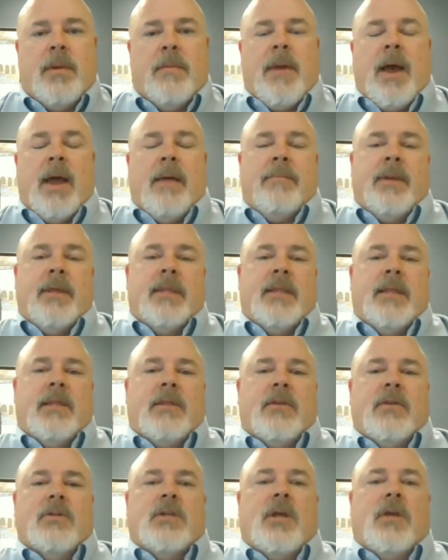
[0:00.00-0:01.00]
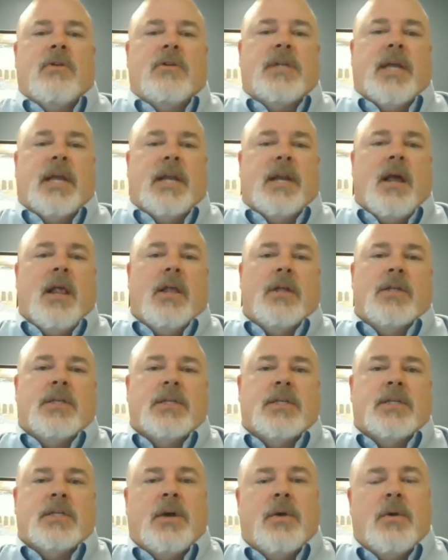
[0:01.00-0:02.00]
it might be that there's other
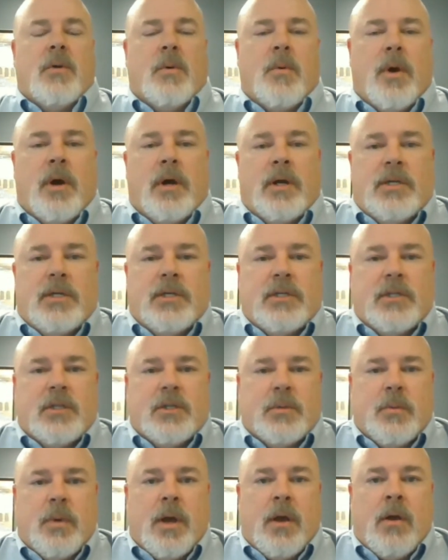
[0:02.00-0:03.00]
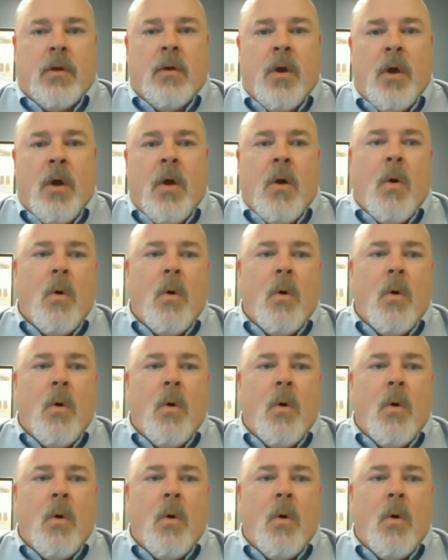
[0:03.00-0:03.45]
technologies that will work just as well,